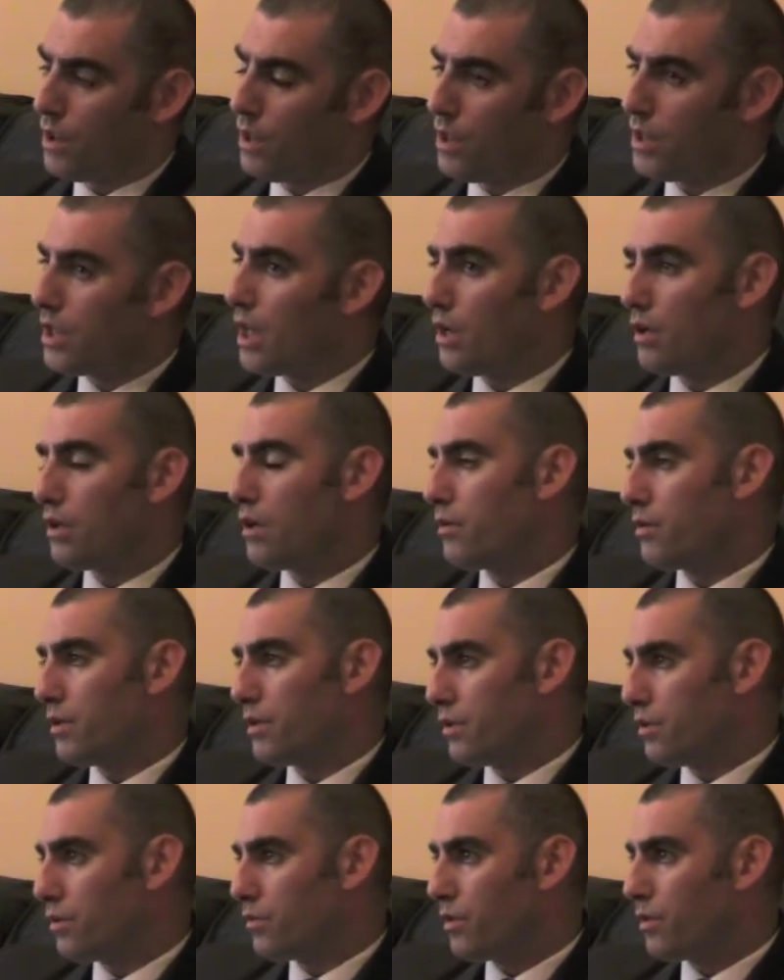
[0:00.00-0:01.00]
Yeah, I
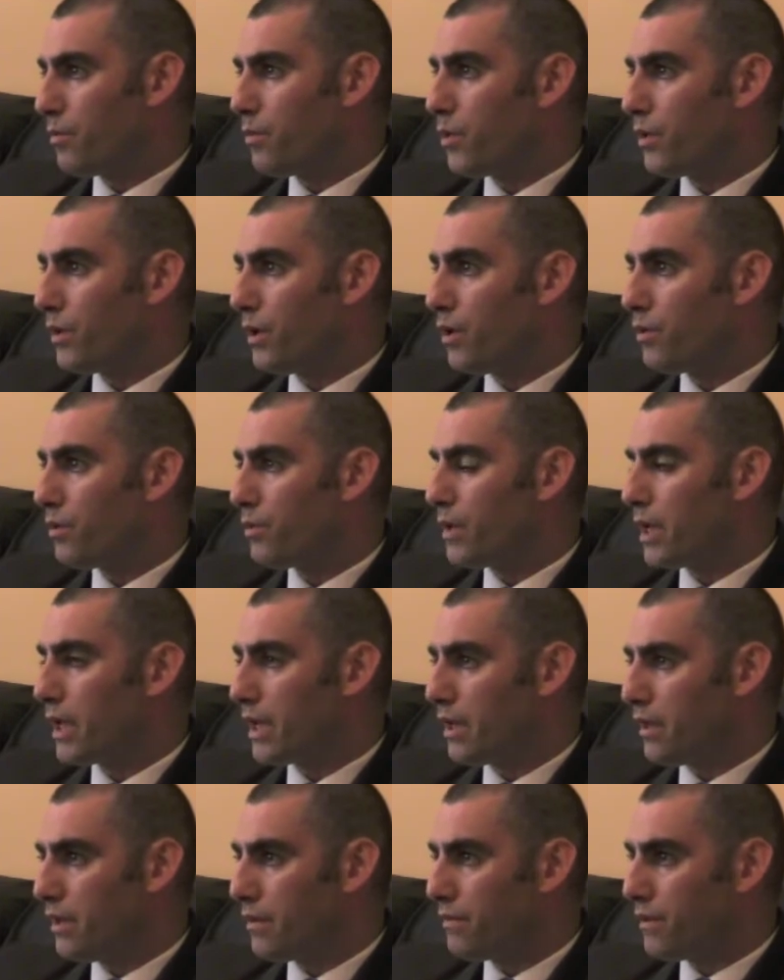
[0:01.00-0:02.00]
mean, the point I would make,
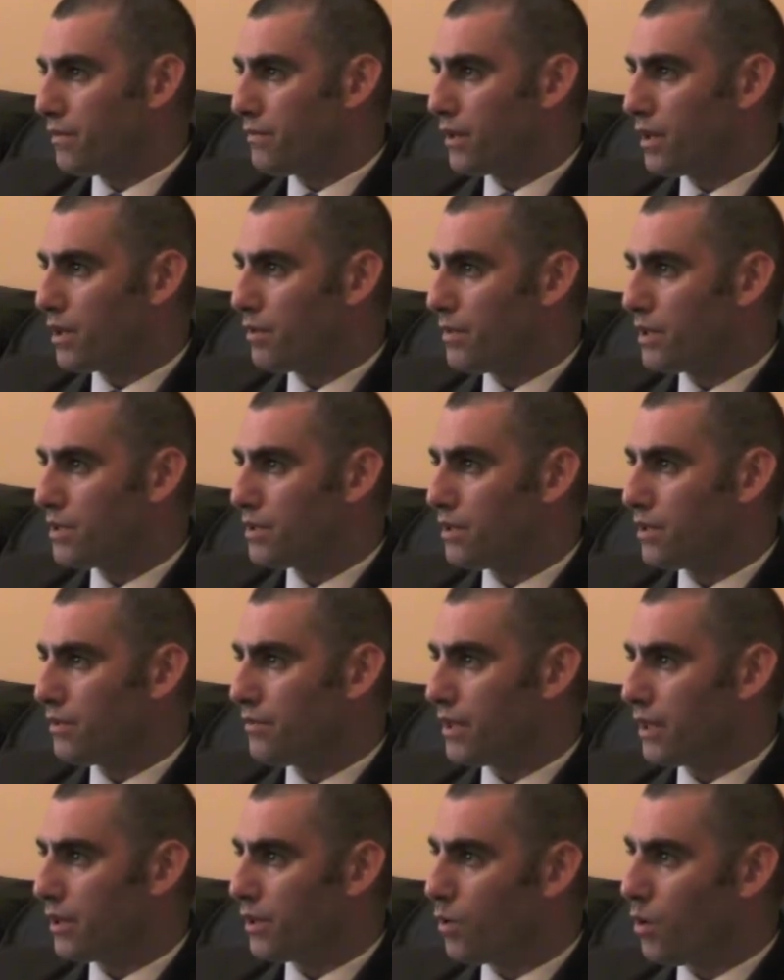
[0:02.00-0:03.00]
if the committee of
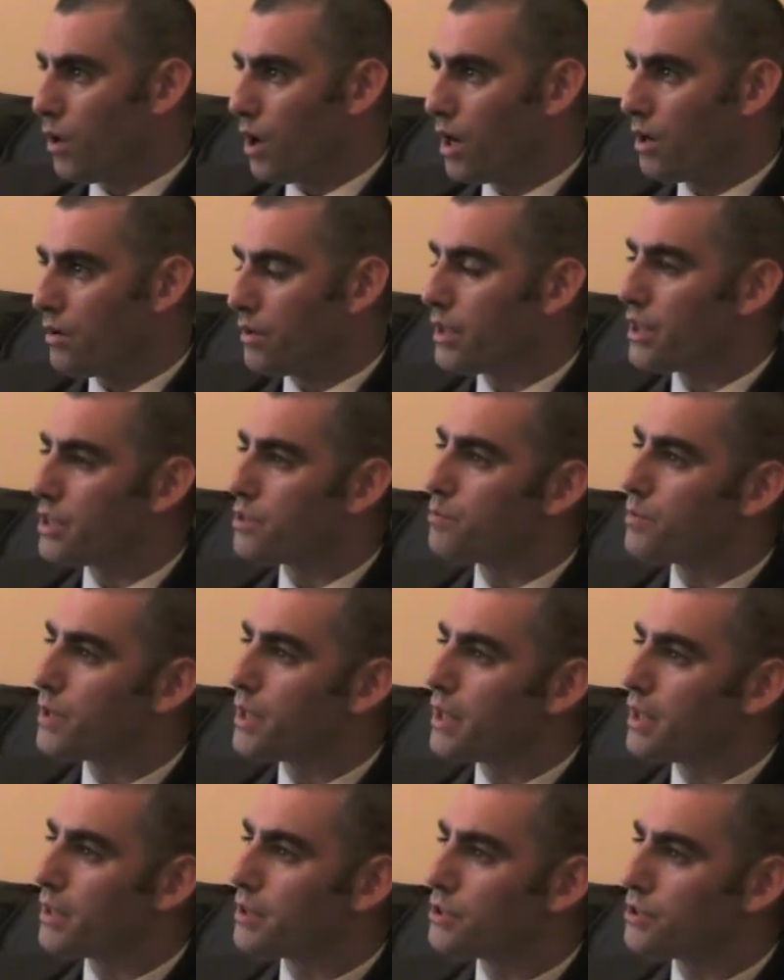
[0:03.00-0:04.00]
inquiry is
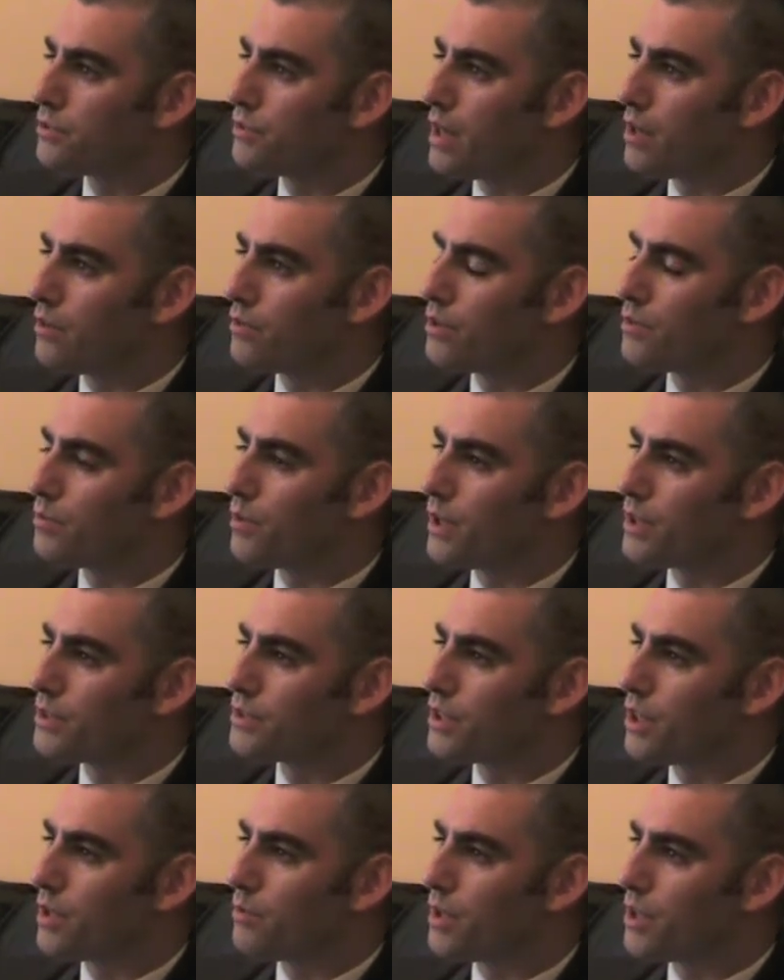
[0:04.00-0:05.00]
being surrounded by
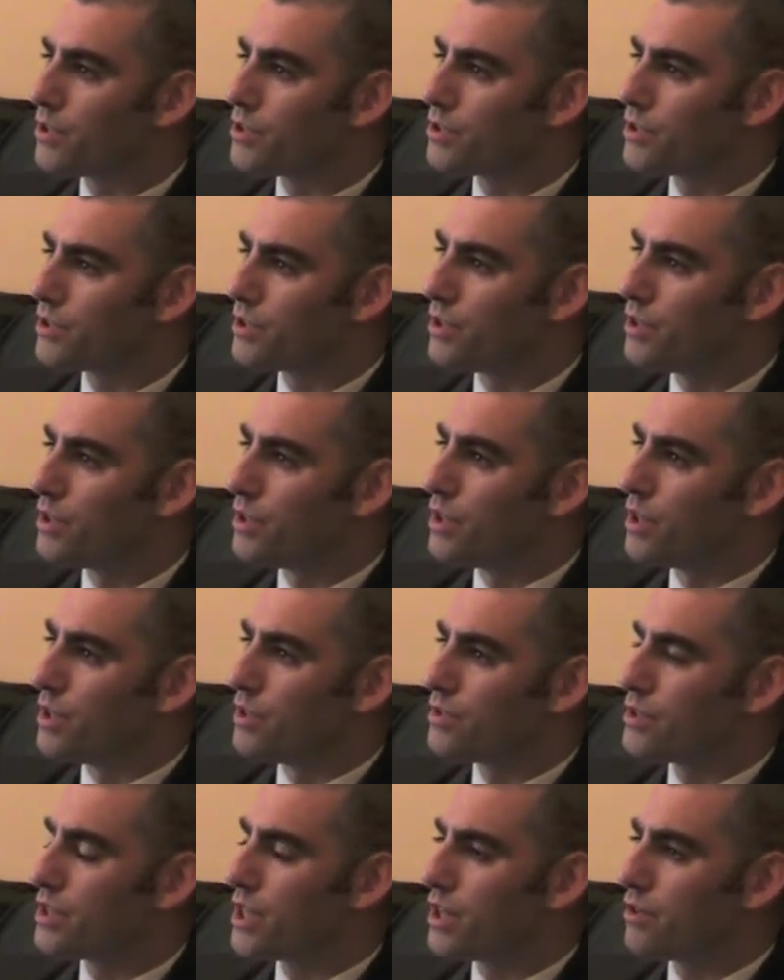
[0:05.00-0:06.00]
so much
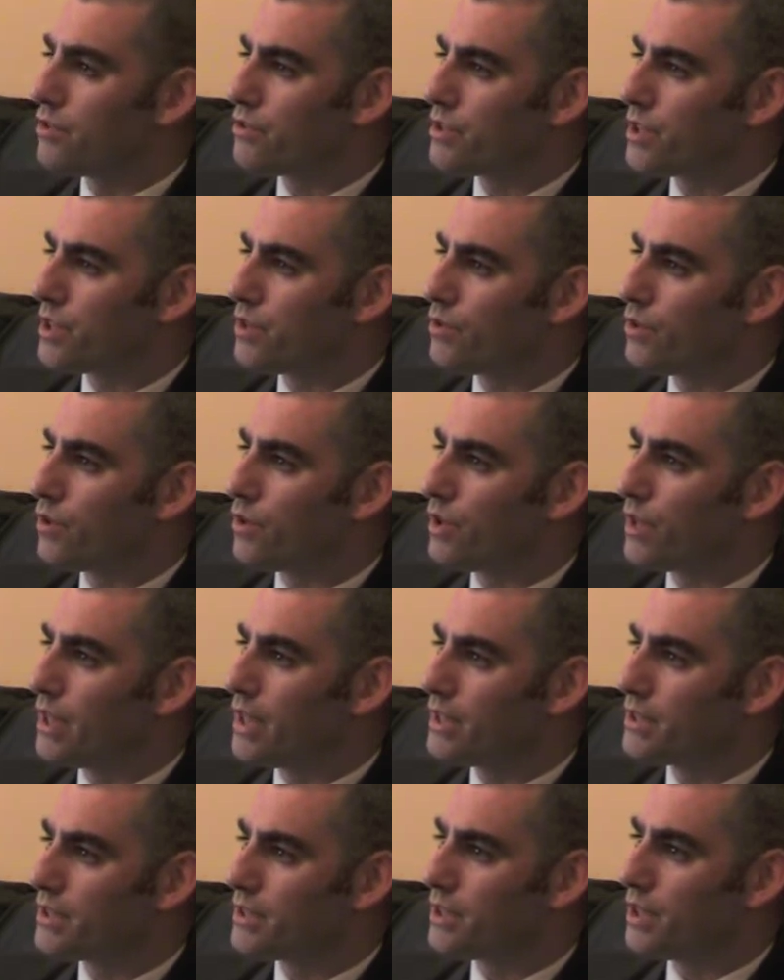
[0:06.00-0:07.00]
secrecy, or at
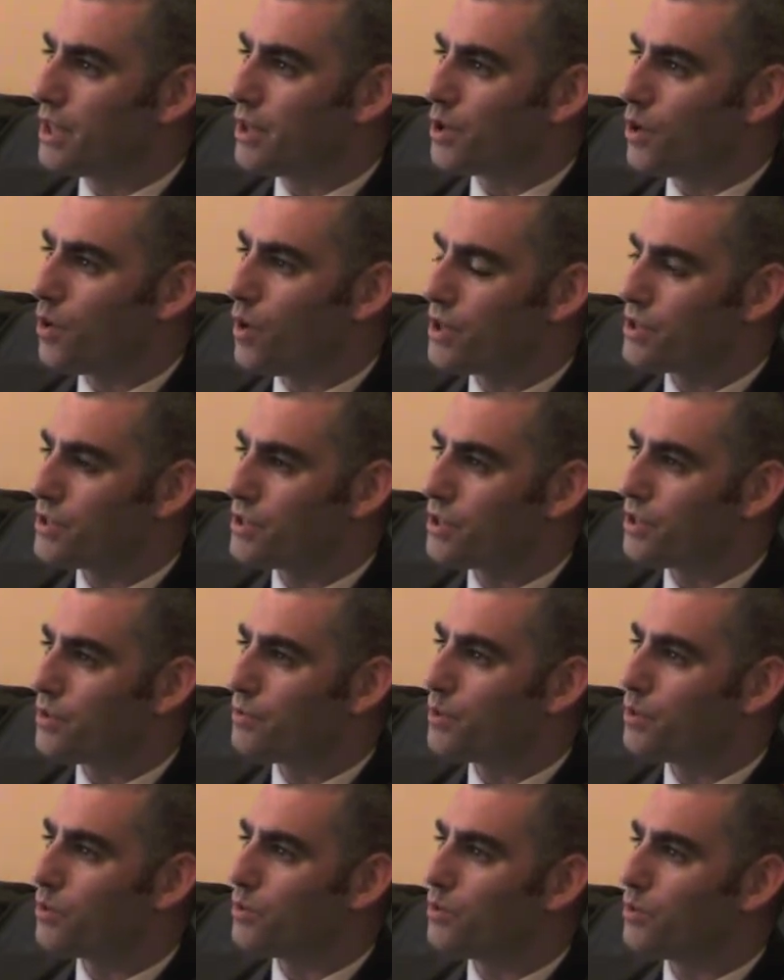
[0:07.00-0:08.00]
least
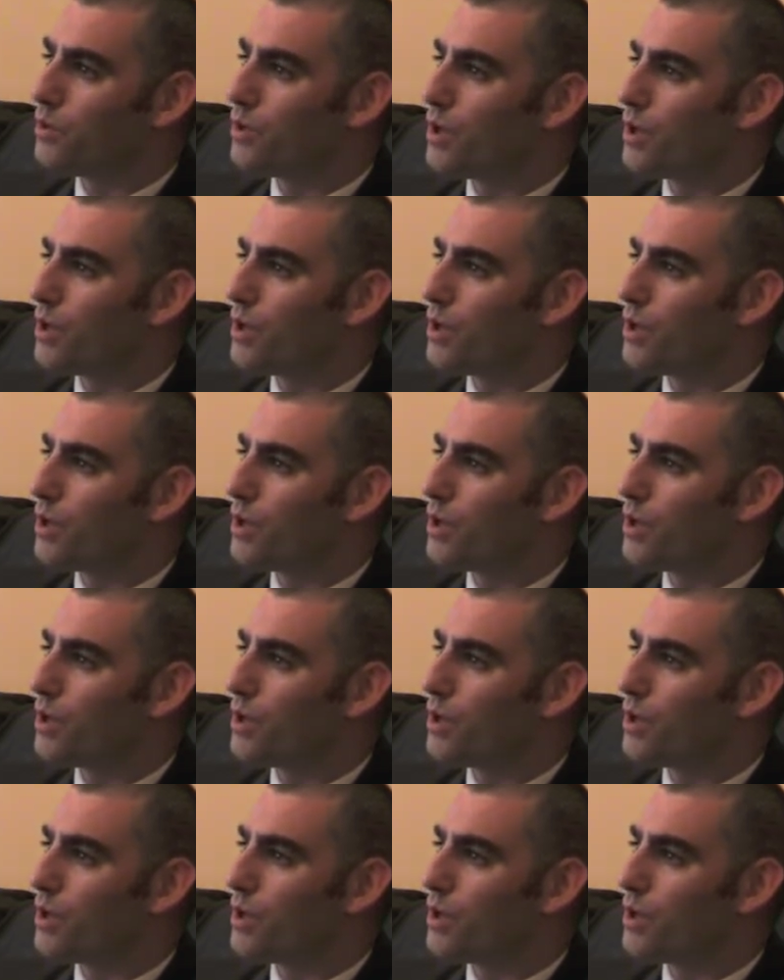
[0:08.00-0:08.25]
questionable